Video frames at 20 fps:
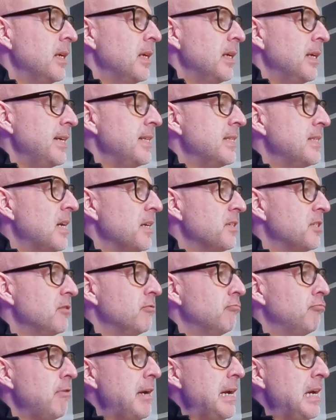It
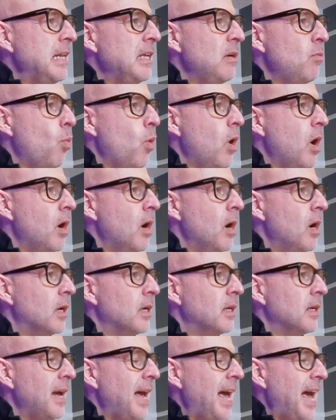doesn't really
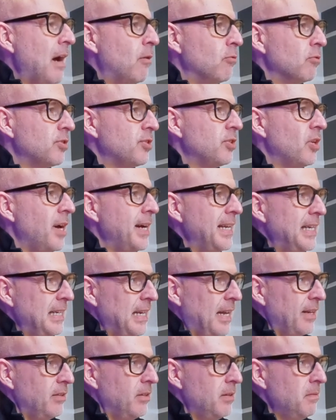work outside
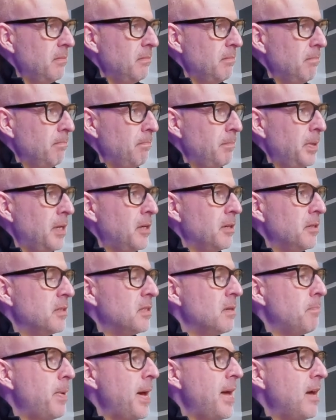London
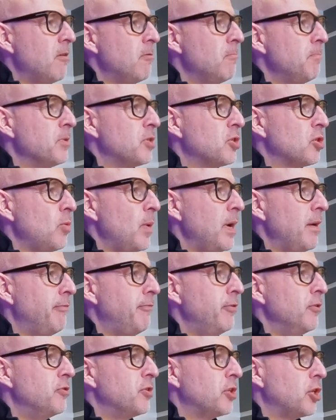because the pound per square
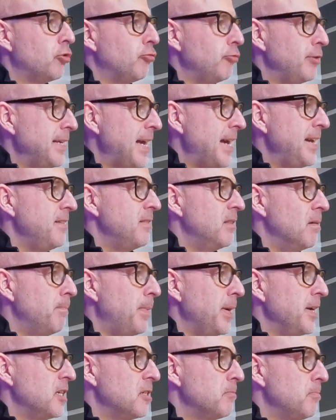foot to create the
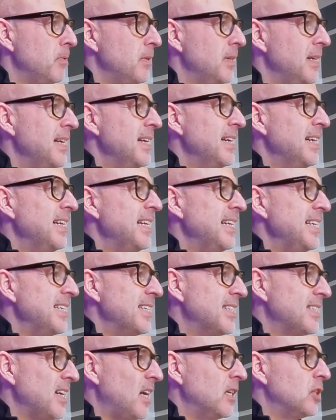basement
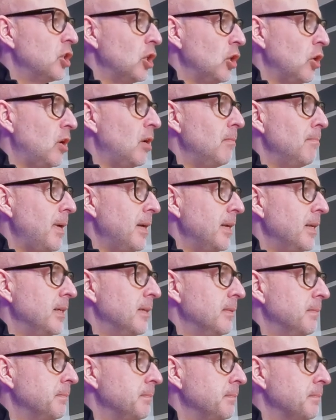is such a lot of
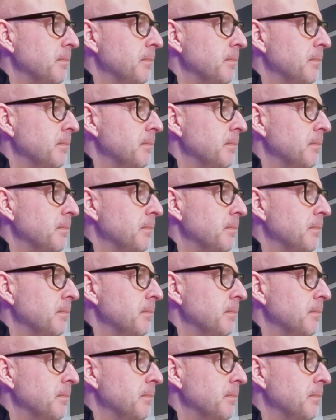money.